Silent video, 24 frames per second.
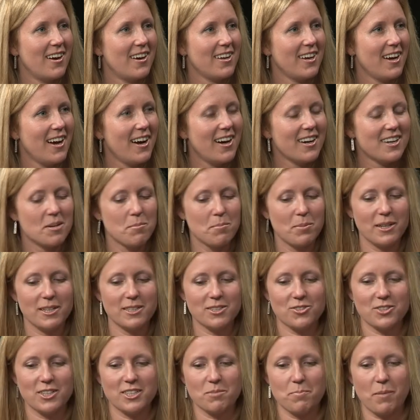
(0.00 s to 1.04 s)
Yeah, a complete
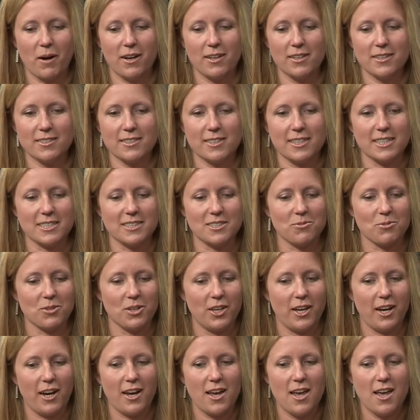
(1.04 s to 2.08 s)
streets policy, it's
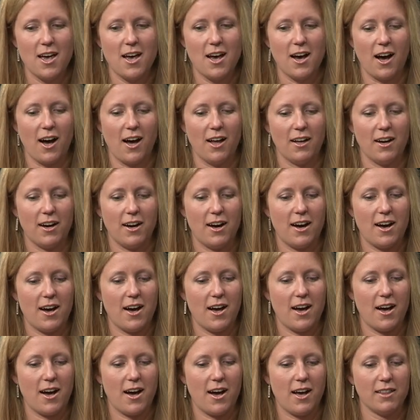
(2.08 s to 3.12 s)
really a,
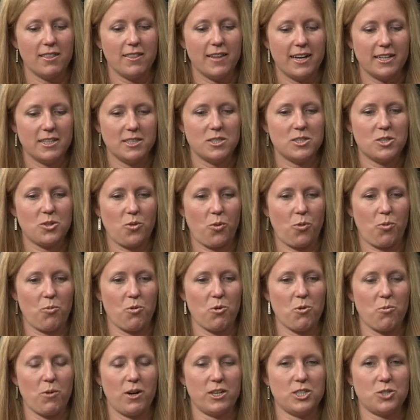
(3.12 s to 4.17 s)
a lens
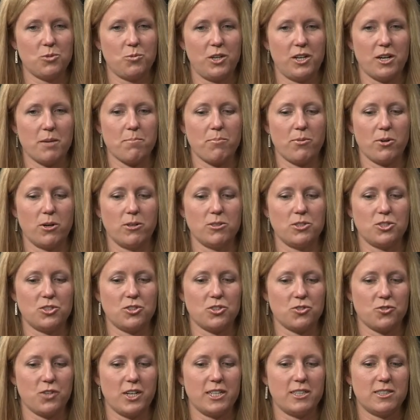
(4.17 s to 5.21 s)
through which we approach
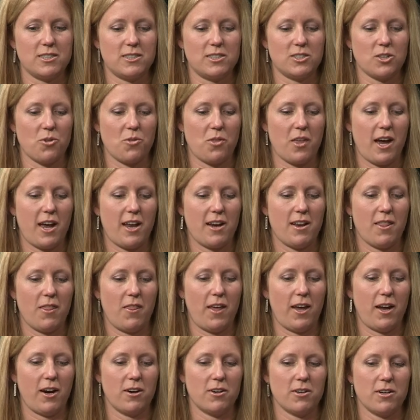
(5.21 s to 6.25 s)
streets so that
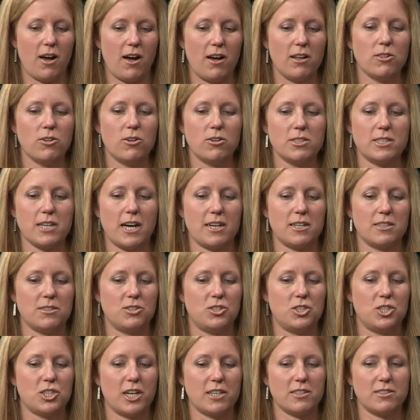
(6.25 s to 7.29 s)
they are not looked at
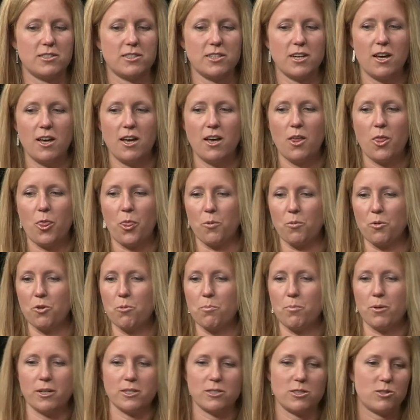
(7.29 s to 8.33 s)
as just
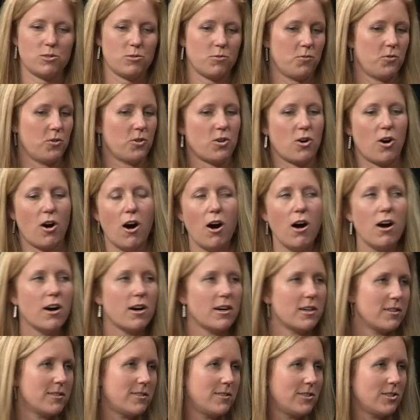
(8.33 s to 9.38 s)
throughputs for
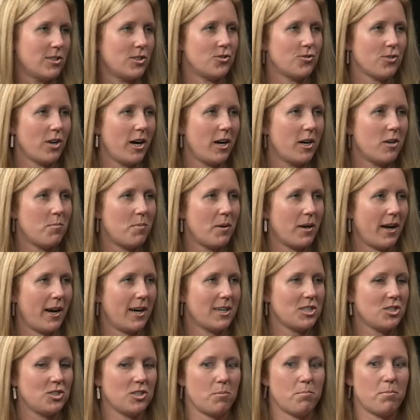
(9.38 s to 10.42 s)
cars to drive, but
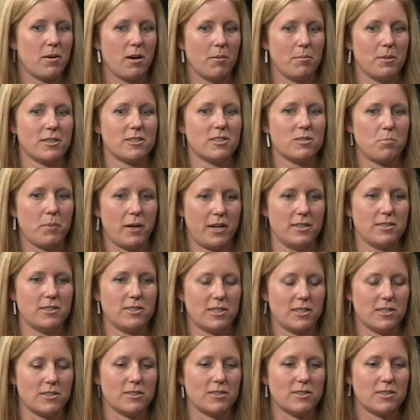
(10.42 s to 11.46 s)
actually public
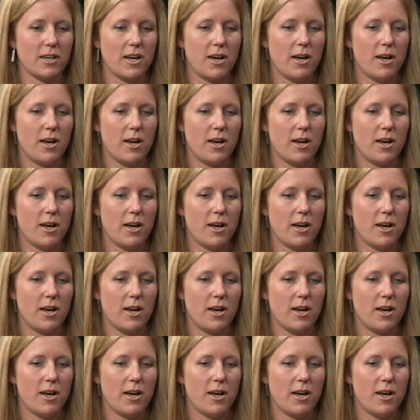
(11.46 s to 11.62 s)
spaces